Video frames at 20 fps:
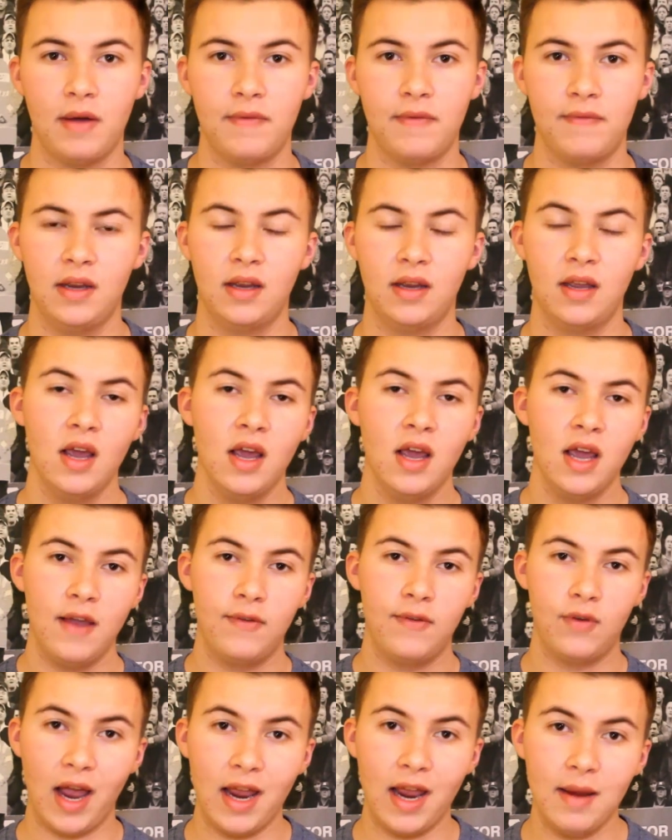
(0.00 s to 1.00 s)
I think
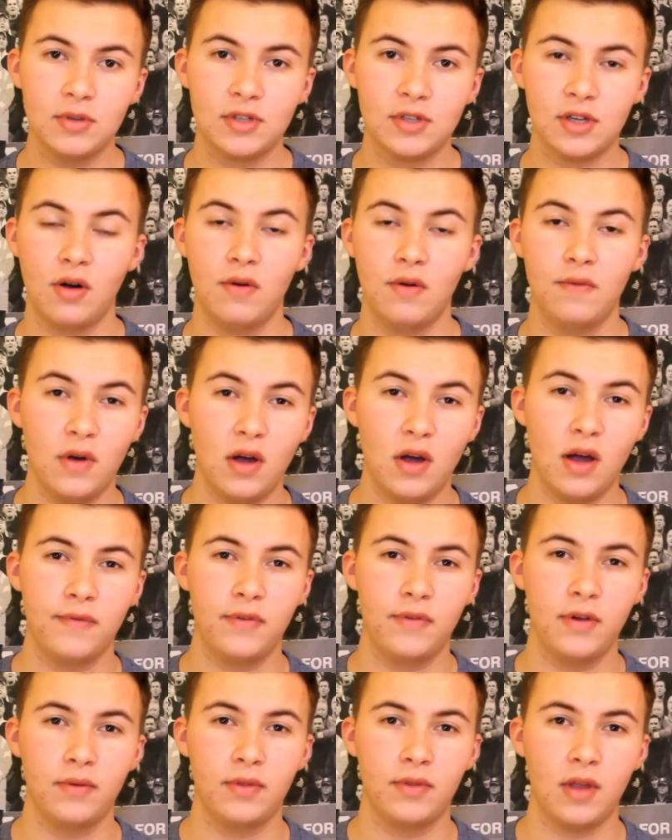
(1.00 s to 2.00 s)
if you're able to convert a
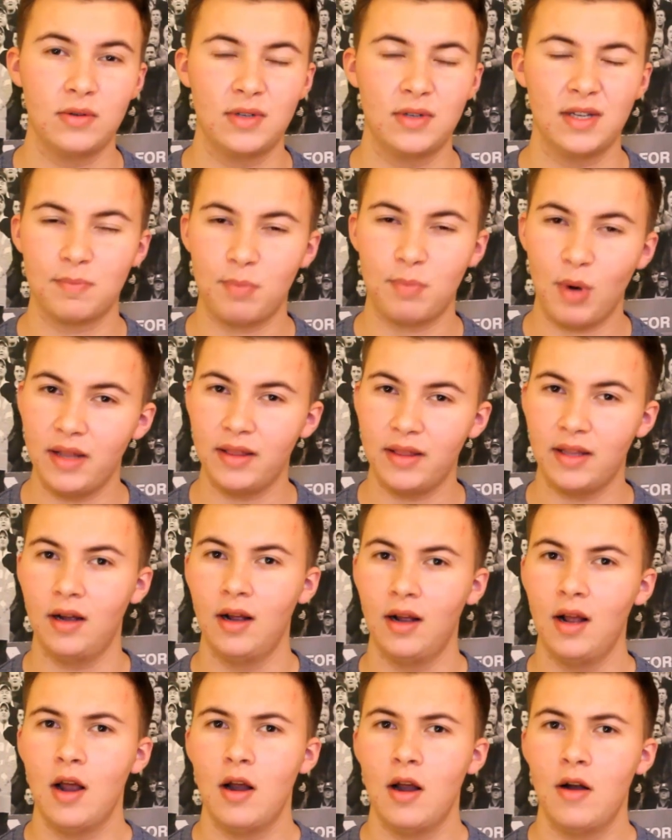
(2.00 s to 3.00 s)
few of those, despite
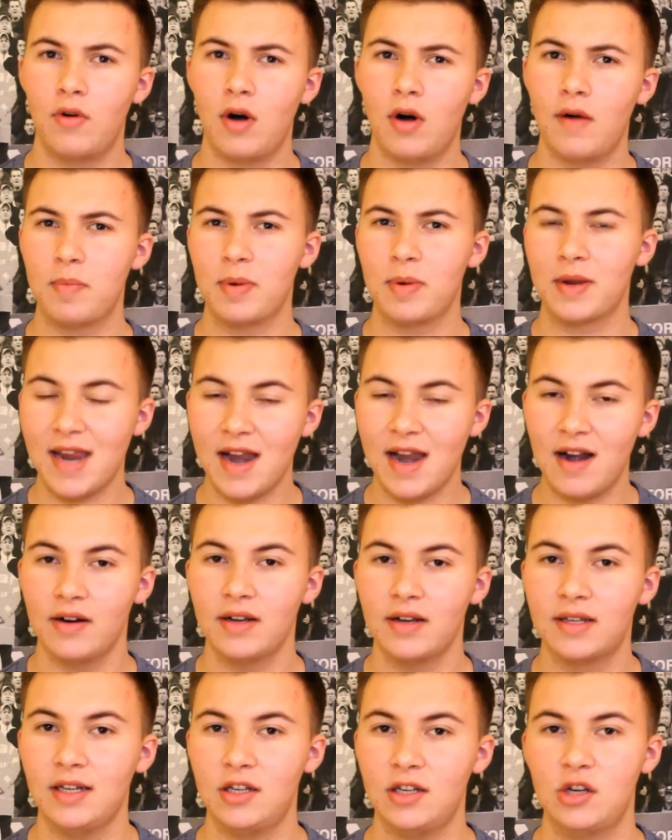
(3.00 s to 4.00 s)
the rather
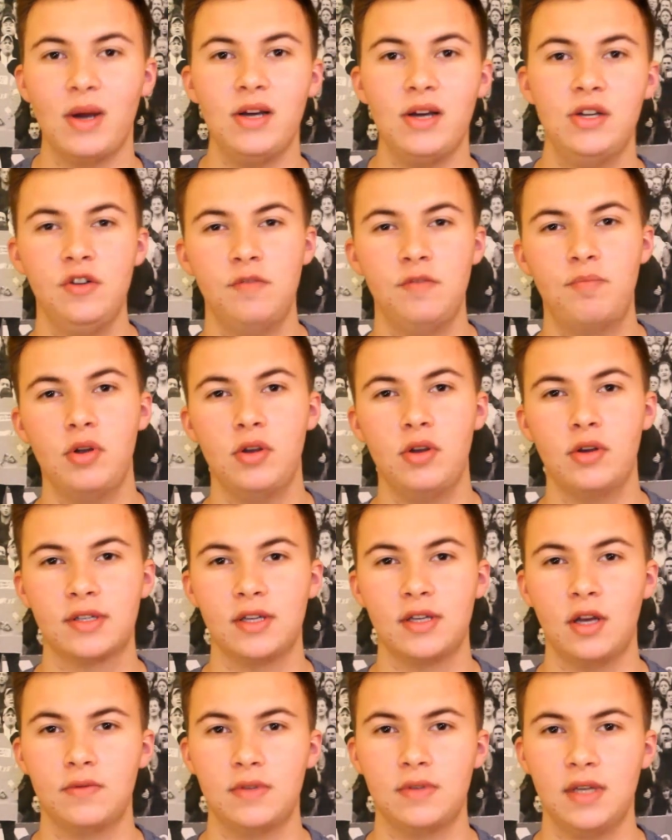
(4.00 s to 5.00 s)
precarious situation you put
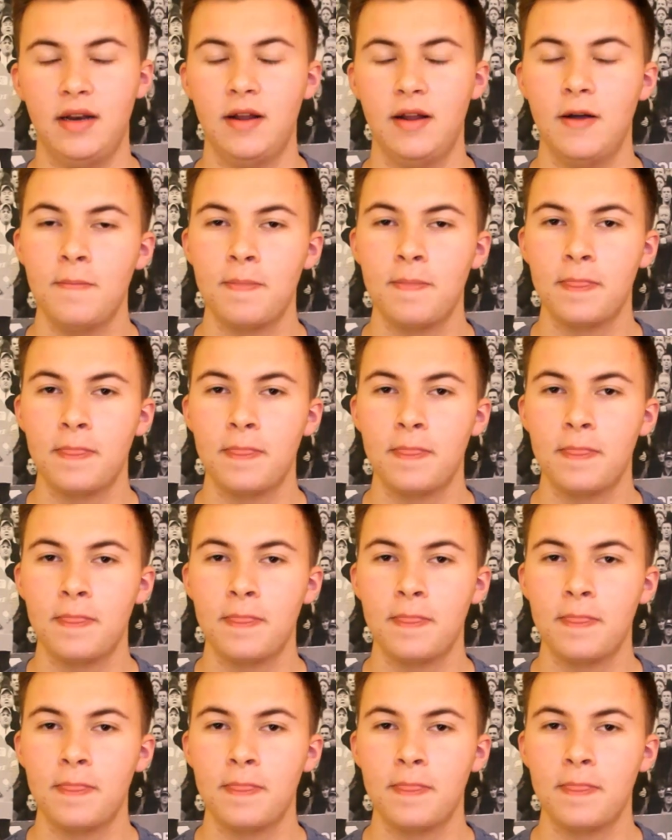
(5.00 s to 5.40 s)
yourselves in,